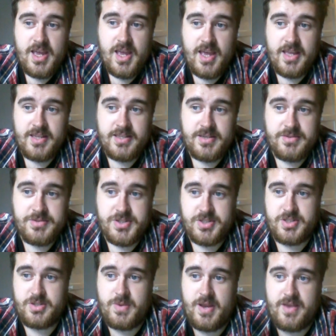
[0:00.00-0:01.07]
And it was
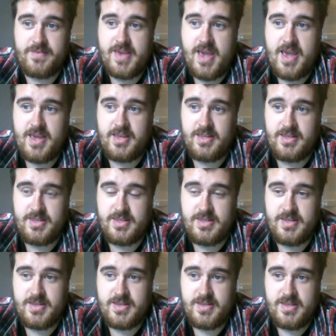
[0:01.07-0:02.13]
just a way of
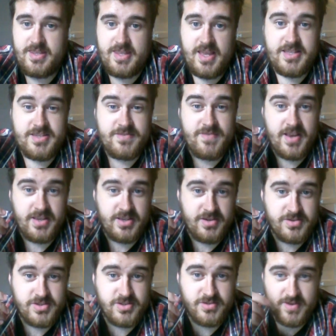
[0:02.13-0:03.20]
getting theatre
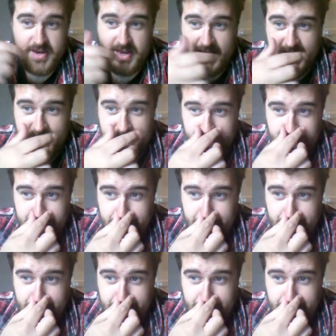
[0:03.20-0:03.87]
venues to really